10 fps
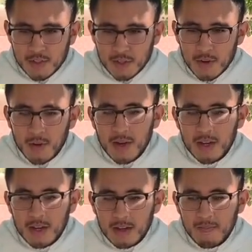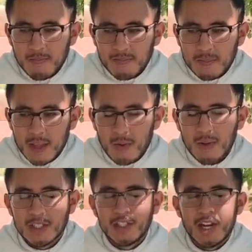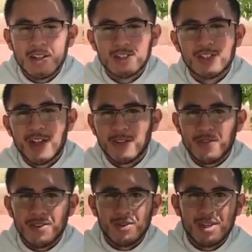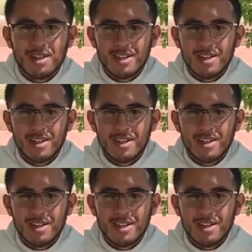And so, I want to challenge all of you